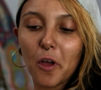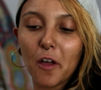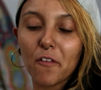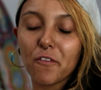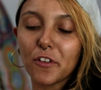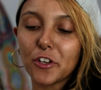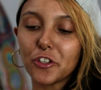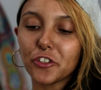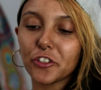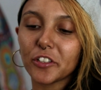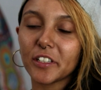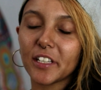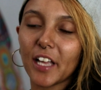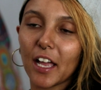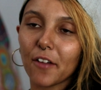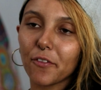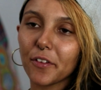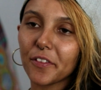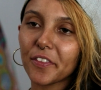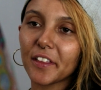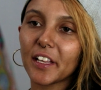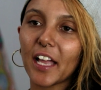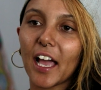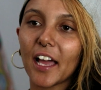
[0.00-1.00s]
Eventually
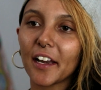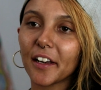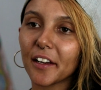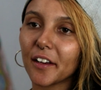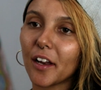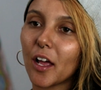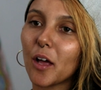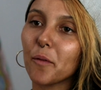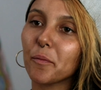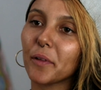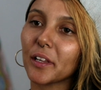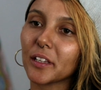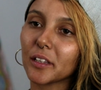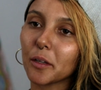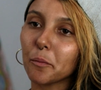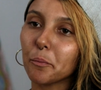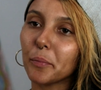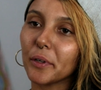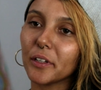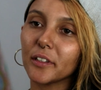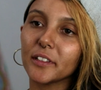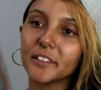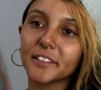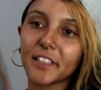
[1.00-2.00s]
everything added up, like the
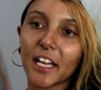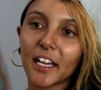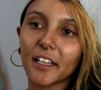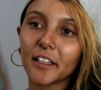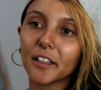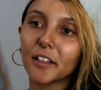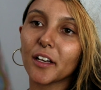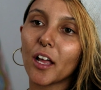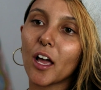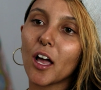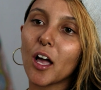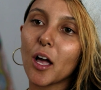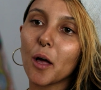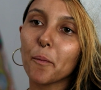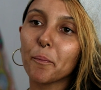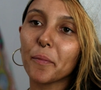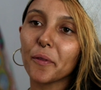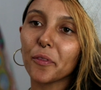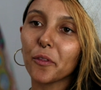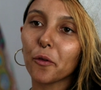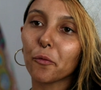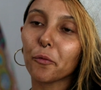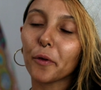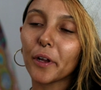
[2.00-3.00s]
bills added up
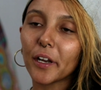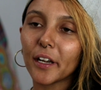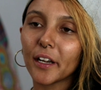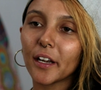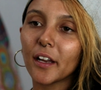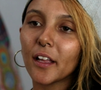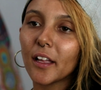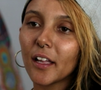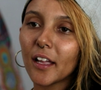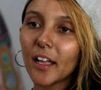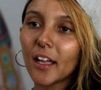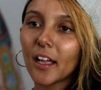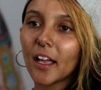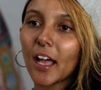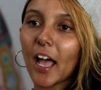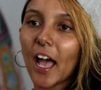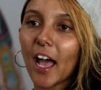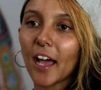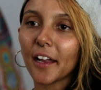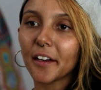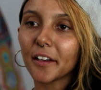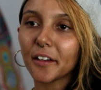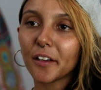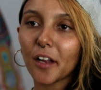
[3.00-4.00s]
and the rent
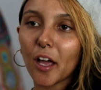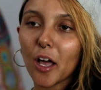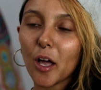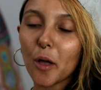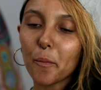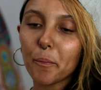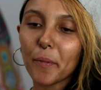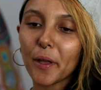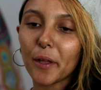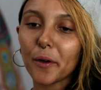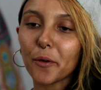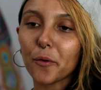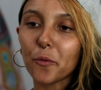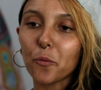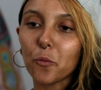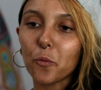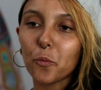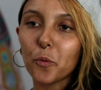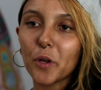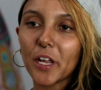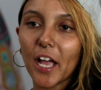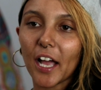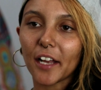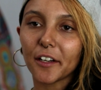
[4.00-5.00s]
added up,
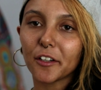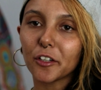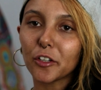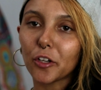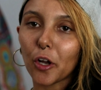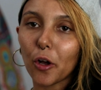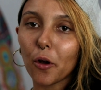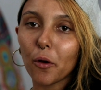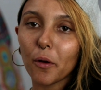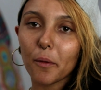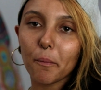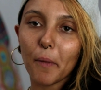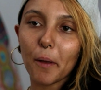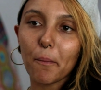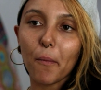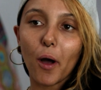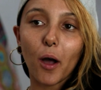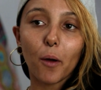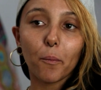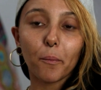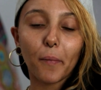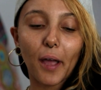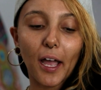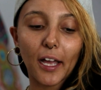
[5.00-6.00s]
and we had to go, and my
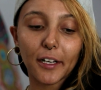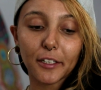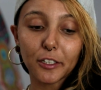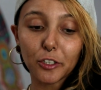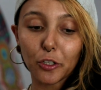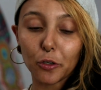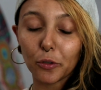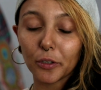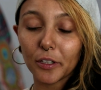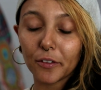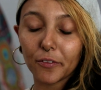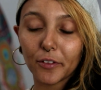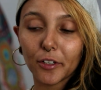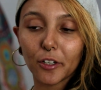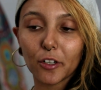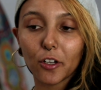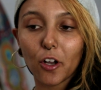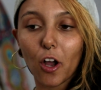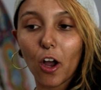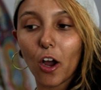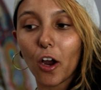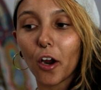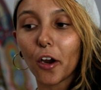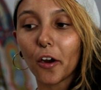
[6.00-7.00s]
mom had to go live in a
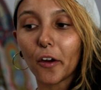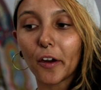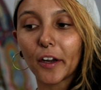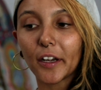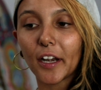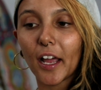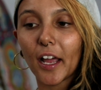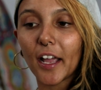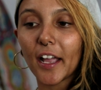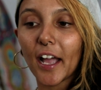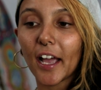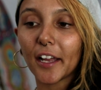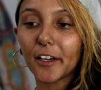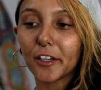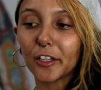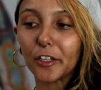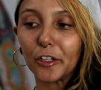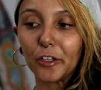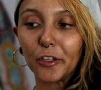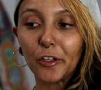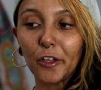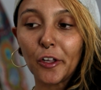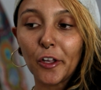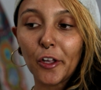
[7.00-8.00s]
car, and I had
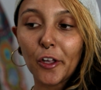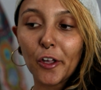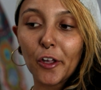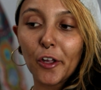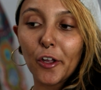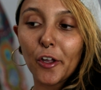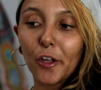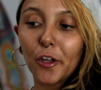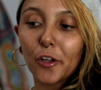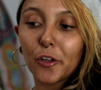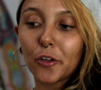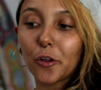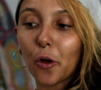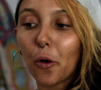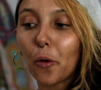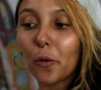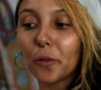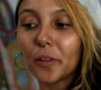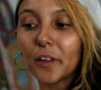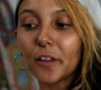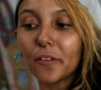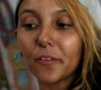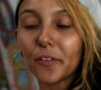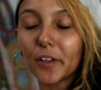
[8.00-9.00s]
to go
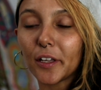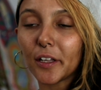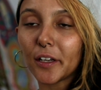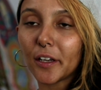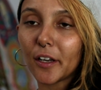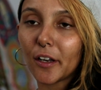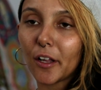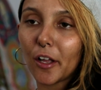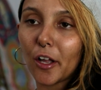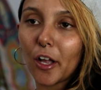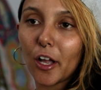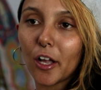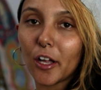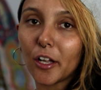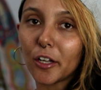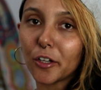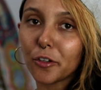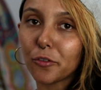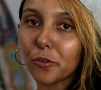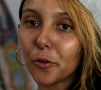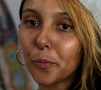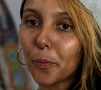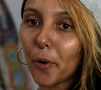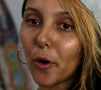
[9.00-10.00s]
live in
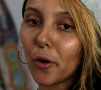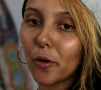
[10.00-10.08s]
group